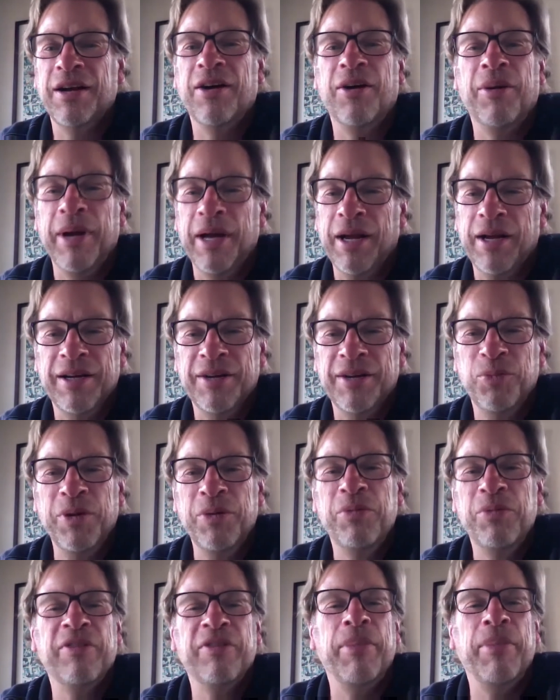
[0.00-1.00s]
"Oh my God,
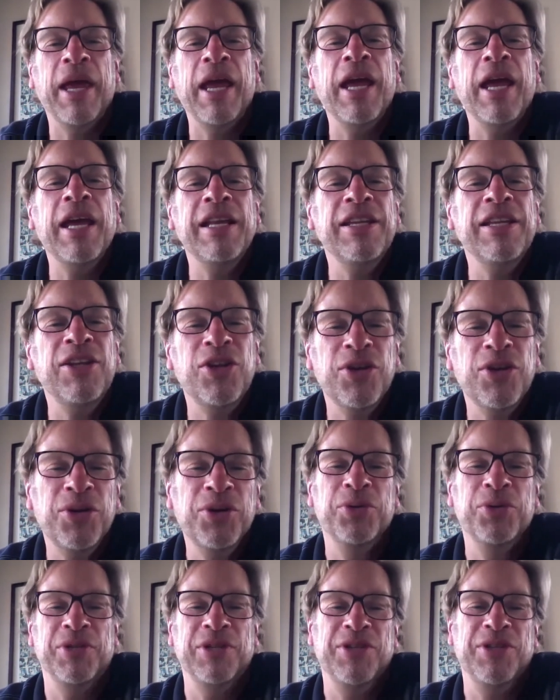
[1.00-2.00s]
we would have paid
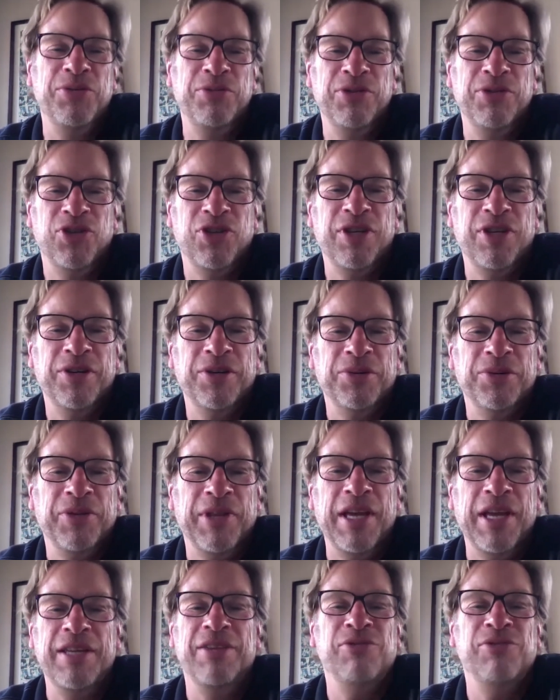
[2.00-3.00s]
you to do the show.
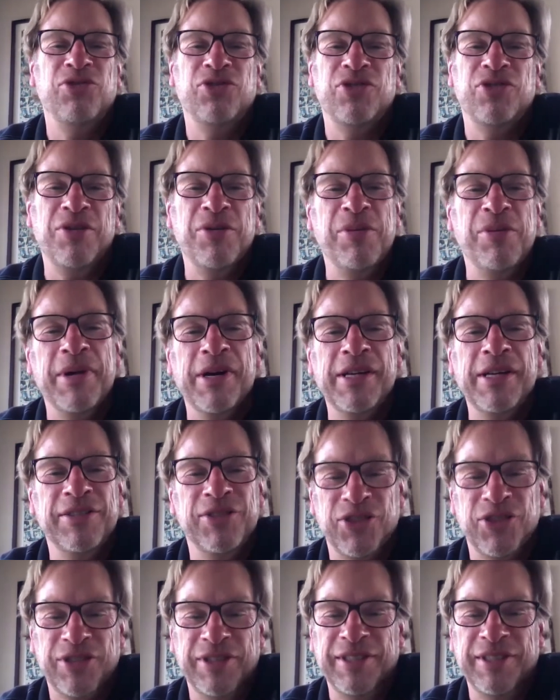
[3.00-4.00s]
Thank you so much."